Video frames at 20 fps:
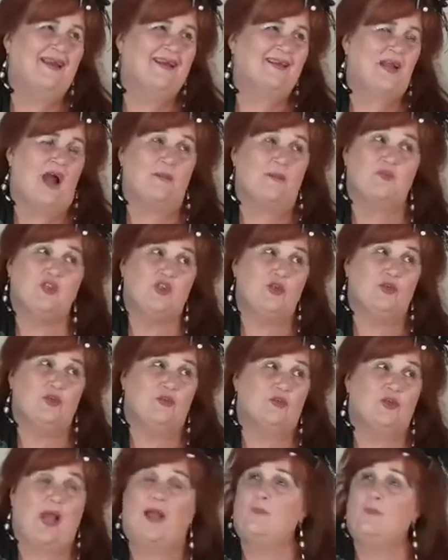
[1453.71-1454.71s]
Come
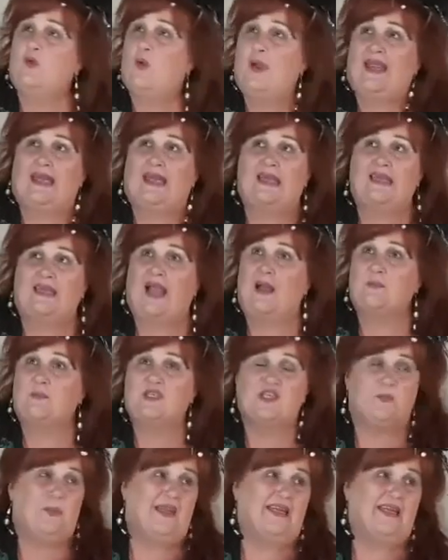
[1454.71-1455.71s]
soon. Come quickly. Come
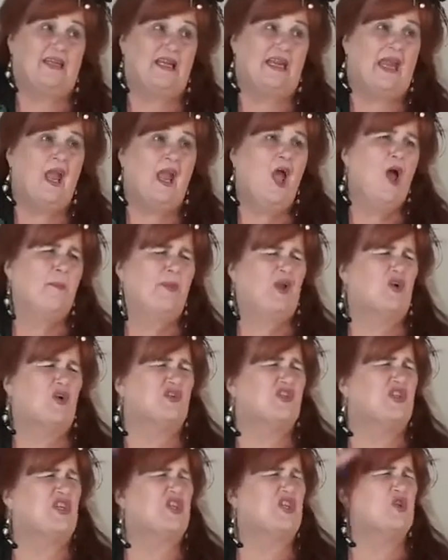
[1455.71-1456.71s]
speedily.
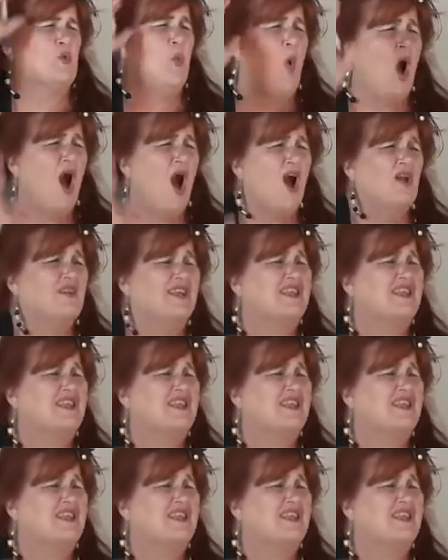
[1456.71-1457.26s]
Because this world